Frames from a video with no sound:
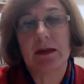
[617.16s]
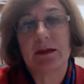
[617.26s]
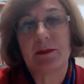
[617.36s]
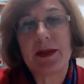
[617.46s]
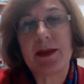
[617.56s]

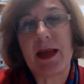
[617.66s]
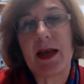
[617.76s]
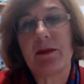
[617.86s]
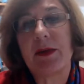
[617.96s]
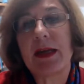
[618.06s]
With
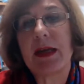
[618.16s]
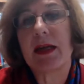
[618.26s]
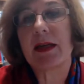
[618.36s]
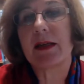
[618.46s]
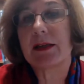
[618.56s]
that, we
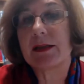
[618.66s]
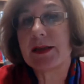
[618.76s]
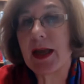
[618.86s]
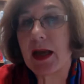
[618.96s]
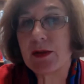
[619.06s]
had a
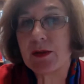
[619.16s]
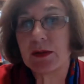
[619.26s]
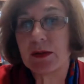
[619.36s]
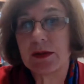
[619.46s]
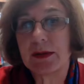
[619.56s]

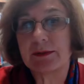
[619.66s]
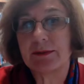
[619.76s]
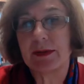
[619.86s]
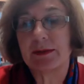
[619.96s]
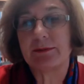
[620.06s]
schedule,
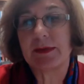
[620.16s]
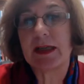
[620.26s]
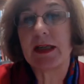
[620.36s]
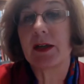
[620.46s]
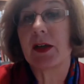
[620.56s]
an
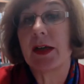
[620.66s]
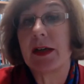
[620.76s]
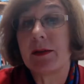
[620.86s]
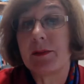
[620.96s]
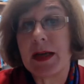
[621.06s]

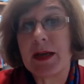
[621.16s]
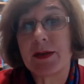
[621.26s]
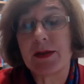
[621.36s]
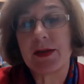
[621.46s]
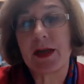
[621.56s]
integrated
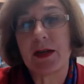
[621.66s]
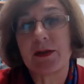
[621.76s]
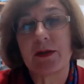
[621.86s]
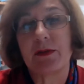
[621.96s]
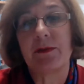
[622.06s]
master
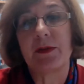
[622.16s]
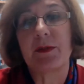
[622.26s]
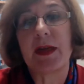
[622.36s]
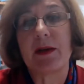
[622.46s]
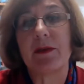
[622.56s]
schedule. And from
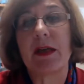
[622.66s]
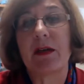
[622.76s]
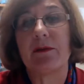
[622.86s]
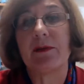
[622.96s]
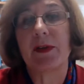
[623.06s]
that, we
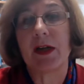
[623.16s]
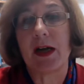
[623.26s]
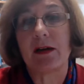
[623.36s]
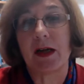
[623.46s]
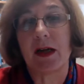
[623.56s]
could figure
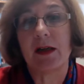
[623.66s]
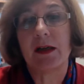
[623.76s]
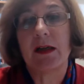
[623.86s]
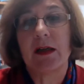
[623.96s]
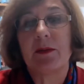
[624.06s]
out
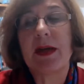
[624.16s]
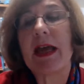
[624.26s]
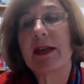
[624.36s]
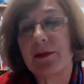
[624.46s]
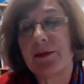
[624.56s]
we
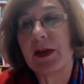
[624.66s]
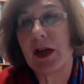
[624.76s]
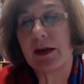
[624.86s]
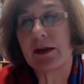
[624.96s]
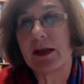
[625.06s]
had to
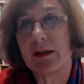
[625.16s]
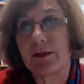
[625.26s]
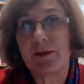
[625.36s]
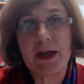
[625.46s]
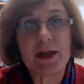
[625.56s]
figure out in
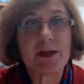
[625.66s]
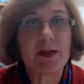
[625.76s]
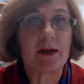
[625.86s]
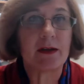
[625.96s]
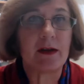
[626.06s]
advance
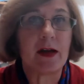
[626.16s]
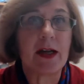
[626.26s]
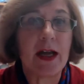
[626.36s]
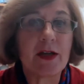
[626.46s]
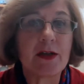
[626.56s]
our
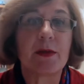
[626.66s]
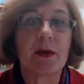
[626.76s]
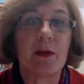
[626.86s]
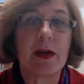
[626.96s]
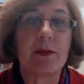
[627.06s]
cash
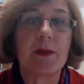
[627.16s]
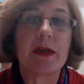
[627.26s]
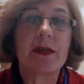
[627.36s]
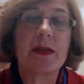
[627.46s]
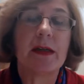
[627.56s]

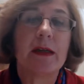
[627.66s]
requirements